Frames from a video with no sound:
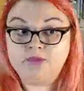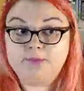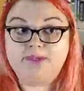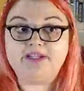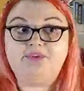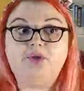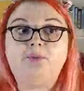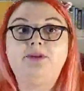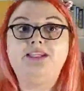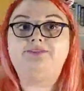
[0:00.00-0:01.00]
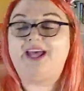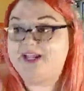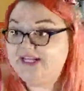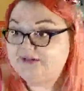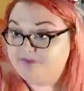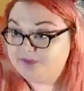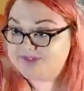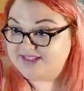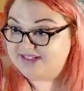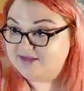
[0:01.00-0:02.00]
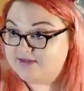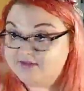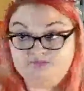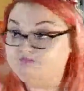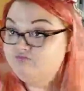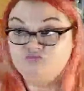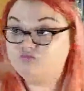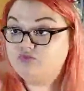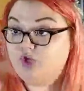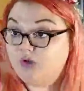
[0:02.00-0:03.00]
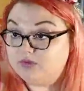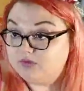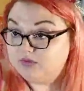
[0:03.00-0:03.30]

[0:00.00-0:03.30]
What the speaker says: But if you believe any of those things, don't.